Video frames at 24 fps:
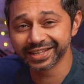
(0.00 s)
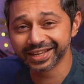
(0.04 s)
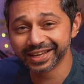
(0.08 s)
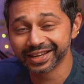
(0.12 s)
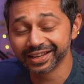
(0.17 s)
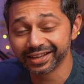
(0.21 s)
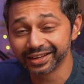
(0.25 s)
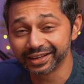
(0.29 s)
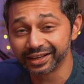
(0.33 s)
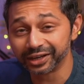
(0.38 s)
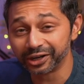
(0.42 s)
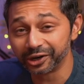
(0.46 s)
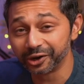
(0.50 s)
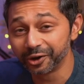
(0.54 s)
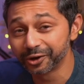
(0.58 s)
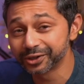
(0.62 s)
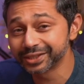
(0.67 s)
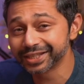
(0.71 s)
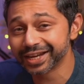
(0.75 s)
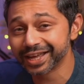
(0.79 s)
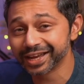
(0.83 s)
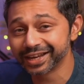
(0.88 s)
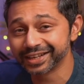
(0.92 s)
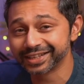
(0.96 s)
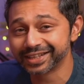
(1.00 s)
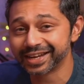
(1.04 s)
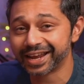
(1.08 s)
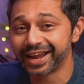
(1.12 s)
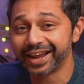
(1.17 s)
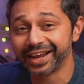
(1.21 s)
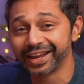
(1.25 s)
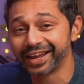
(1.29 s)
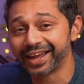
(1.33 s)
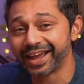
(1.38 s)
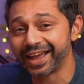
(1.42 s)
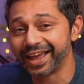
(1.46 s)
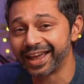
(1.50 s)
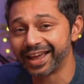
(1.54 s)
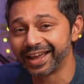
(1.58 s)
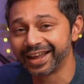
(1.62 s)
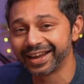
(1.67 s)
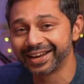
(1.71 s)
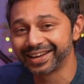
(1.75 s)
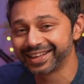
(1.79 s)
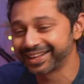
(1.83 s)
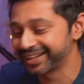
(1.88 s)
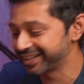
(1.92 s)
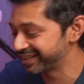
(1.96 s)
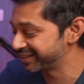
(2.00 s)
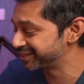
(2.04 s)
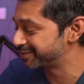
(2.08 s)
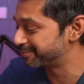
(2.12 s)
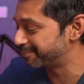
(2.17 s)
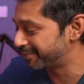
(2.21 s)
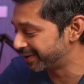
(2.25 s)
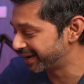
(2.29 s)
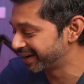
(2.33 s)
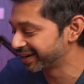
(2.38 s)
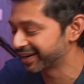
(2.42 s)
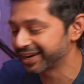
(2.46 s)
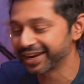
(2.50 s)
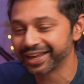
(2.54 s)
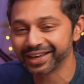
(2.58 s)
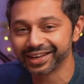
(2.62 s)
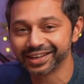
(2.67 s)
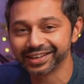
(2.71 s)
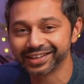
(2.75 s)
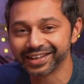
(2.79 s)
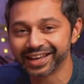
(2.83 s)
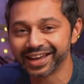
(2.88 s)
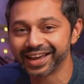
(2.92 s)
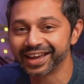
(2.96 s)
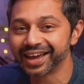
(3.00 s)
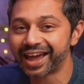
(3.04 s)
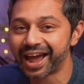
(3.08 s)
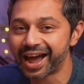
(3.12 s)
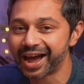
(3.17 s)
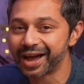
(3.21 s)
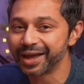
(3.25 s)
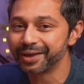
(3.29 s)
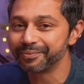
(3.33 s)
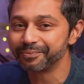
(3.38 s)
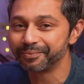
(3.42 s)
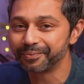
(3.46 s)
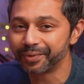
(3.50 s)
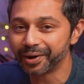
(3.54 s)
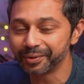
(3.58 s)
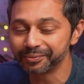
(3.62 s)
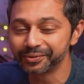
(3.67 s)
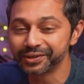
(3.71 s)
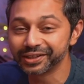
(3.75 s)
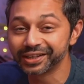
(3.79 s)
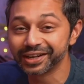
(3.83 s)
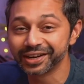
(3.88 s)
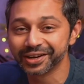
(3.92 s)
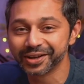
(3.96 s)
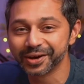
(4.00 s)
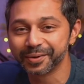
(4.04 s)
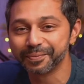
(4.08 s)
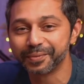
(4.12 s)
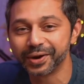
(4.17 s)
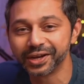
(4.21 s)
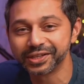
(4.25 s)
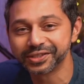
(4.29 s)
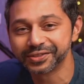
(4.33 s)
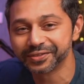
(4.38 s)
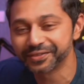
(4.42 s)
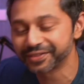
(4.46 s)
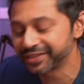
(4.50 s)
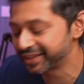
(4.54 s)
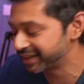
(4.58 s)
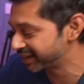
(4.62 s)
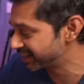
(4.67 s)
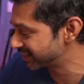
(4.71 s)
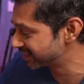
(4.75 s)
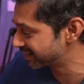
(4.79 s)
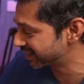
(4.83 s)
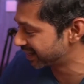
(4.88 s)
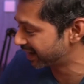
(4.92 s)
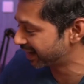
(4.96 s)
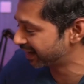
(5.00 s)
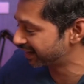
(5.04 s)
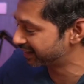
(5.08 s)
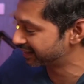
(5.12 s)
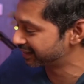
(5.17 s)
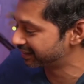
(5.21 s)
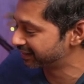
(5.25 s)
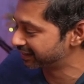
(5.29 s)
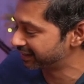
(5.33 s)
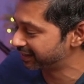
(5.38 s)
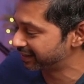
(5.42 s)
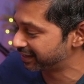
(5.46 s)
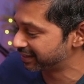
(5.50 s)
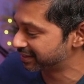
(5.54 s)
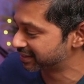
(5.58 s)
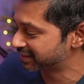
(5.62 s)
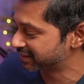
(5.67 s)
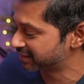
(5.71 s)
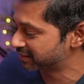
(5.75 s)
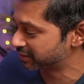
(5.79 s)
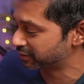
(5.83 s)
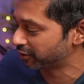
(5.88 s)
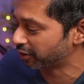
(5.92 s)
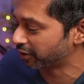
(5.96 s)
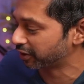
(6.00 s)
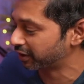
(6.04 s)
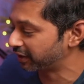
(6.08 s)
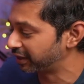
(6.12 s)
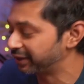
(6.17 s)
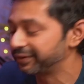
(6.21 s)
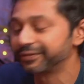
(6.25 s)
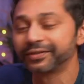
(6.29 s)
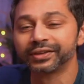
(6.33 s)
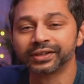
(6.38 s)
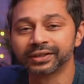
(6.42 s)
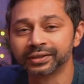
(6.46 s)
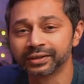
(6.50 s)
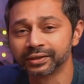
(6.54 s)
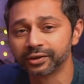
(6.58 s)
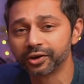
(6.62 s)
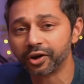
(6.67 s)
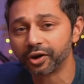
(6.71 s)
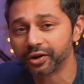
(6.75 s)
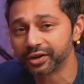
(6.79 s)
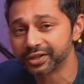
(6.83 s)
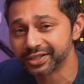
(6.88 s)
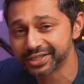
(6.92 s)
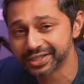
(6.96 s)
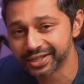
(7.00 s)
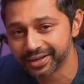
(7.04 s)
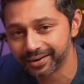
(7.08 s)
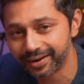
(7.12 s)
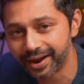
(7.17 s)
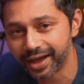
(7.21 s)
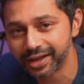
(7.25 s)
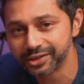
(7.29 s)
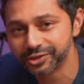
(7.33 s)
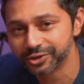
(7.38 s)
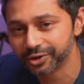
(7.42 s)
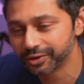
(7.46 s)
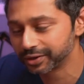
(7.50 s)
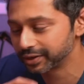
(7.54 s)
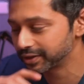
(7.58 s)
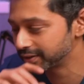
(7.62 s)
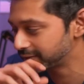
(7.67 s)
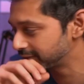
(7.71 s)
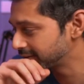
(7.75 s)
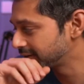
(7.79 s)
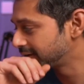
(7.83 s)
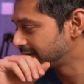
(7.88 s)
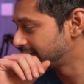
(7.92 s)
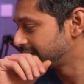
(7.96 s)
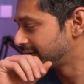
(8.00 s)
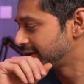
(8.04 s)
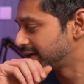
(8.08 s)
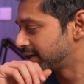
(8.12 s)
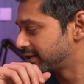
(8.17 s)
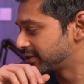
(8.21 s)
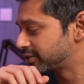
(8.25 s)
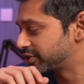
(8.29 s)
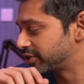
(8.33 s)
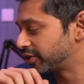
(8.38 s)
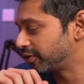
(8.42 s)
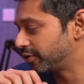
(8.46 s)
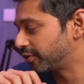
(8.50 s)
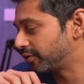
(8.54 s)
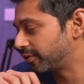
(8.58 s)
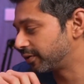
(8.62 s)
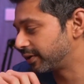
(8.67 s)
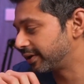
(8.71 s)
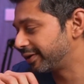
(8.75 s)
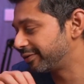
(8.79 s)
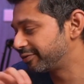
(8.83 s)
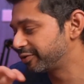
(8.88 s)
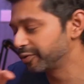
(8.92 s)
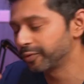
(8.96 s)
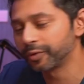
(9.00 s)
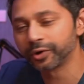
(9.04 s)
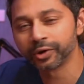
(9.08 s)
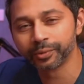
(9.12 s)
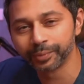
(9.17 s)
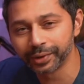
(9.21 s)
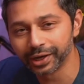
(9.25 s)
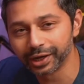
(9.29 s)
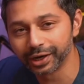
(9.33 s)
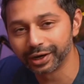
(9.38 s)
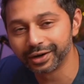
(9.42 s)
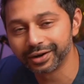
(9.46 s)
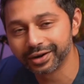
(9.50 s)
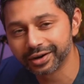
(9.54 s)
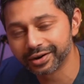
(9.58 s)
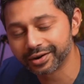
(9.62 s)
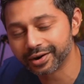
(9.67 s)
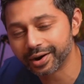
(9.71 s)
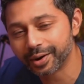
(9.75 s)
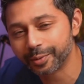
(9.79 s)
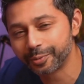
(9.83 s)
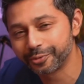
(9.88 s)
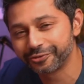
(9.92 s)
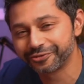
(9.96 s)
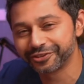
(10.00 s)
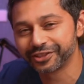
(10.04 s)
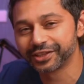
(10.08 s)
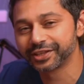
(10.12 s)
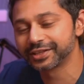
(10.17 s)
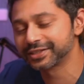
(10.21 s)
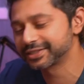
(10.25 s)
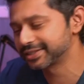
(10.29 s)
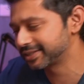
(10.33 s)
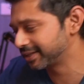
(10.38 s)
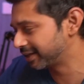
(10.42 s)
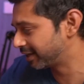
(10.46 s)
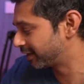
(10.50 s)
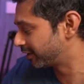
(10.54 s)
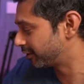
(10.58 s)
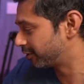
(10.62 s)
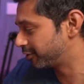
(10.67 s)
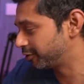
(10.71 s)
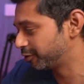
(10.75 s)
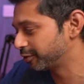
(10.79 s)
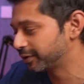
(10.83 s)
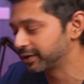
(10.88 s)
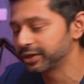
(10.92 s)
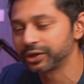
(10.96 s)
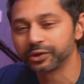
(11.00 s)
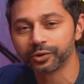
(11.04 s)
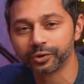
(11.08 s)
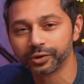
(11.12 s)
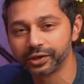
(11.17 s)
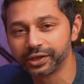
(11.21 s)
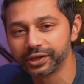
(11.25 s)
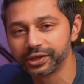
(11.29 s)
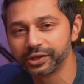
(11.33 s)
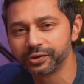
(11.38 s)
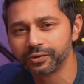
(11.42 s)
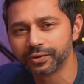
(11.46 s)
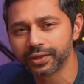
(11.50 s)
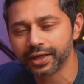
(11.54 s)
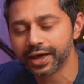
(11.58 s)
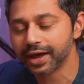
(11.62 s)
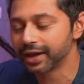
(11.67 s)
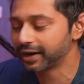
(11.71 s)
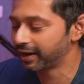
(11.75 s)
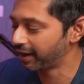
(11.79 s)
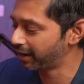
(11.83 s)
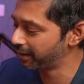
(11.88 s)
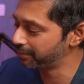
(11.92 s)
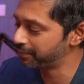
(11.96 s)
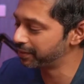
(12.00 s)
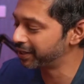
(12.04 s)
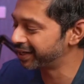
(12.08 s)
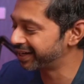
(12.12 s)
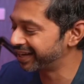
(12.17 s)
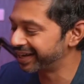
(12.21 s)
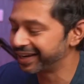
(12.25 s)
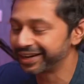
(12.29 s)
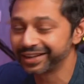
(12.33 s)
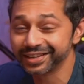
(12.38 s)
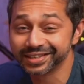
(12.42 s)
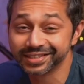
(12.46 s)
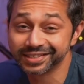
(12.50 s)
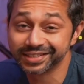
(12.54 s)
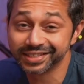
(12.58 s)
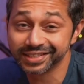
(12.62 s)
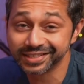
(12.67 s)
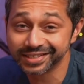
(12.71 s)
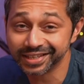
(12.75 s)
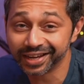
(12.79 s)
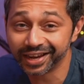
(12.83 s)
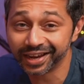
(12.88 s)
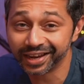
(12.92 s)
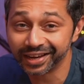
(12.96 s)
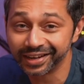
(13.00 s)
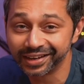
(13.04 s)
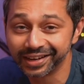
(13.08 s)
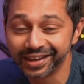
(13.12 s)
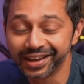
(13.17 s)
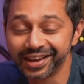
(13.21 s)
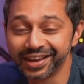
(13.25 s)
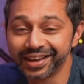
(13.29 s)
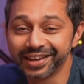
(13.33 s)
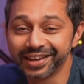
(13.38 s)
thing looks like a tank and it is built like a tank. I bumped it into a bunch of things and it's not even got a scratch on it. So if you want to be a little rough with this thing, you can totally do that. I mean, it is designed